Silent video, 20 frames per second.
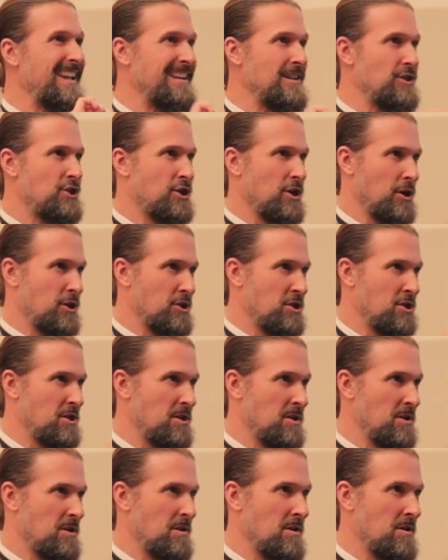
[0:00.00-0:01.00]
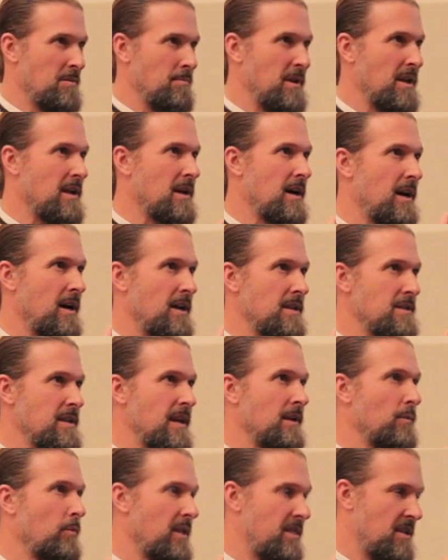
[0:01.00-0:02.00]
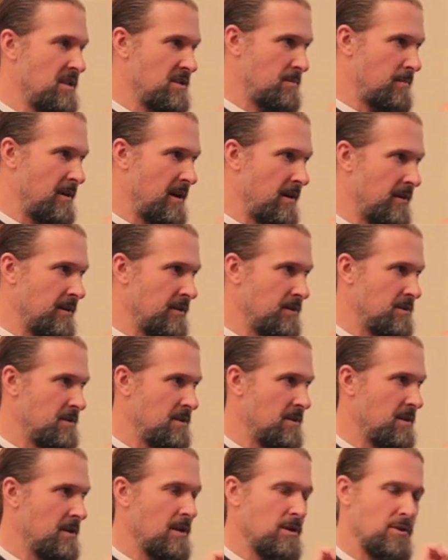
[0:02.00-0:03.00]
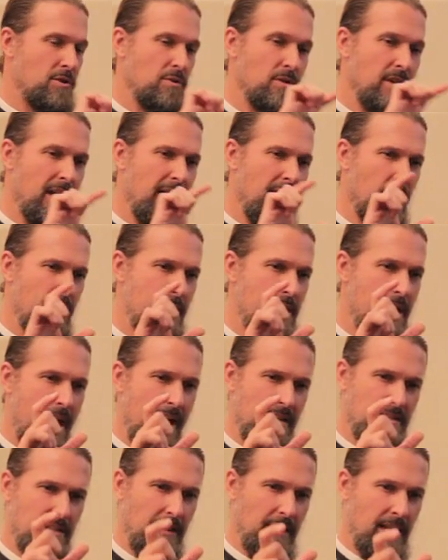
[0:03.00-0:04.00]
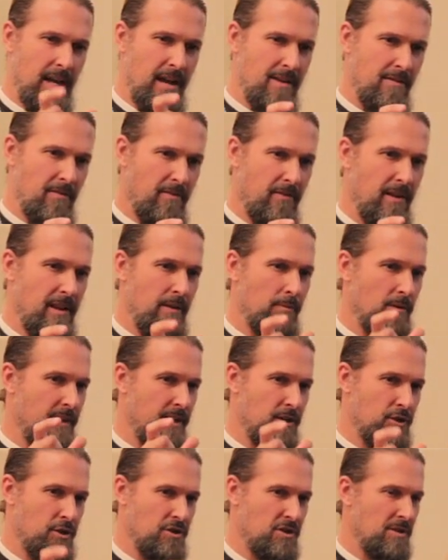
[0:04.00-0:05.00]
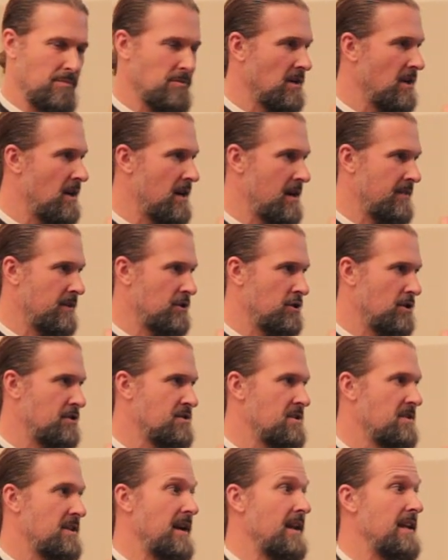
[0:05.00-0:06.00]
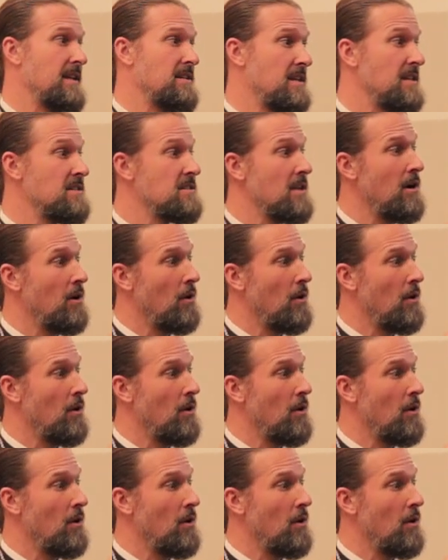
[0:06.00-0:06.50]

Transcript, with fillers: in church, because and with his parents, to now he has a life in relationship to God and the church that is his